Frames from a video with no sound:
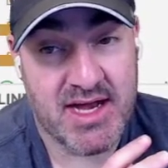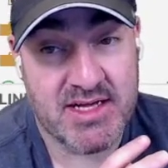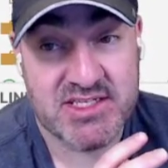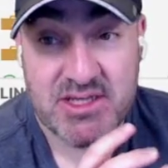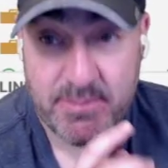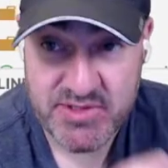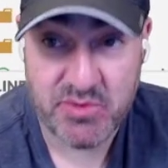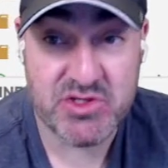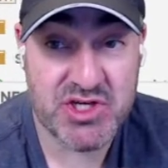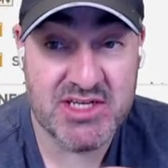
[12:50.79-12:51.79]

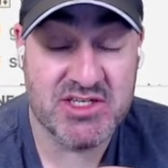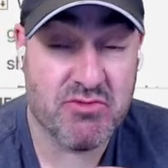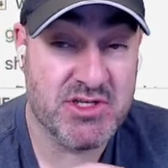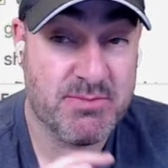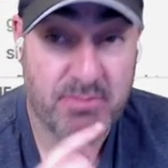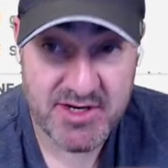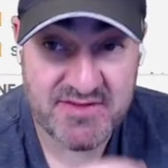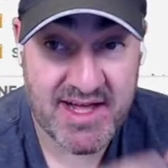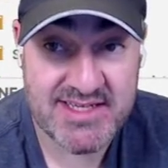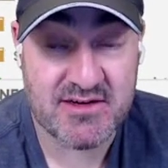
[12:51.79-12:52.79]
subsequent changes runs much
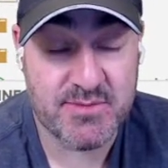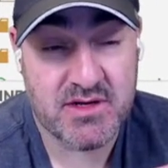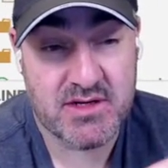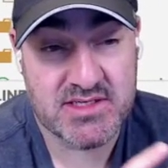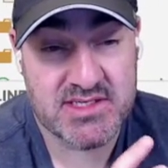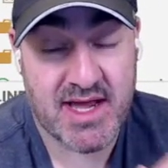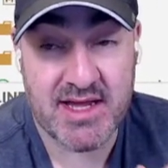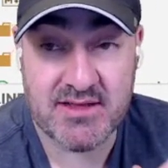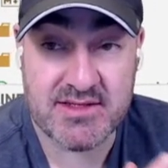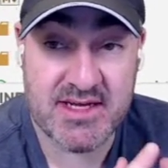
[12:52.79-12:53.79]
faster because
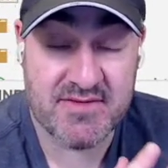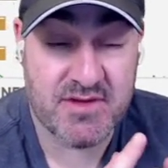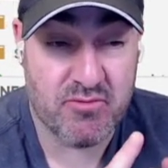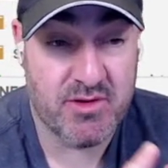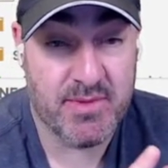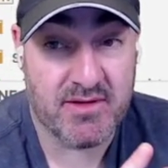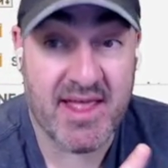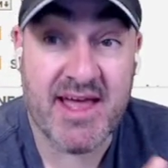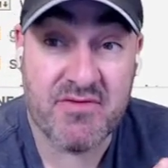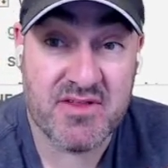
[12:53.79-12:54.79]
static doesn't have to rebuild
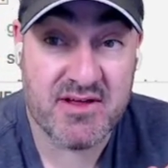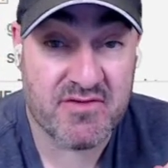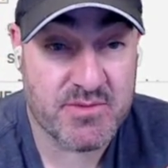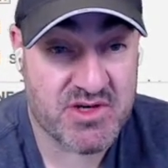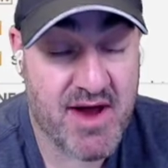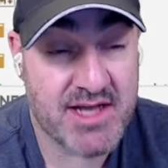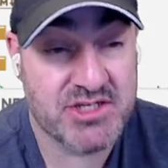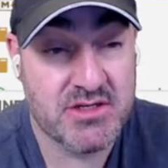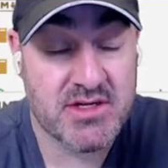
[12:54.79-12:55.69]
everything from scratch.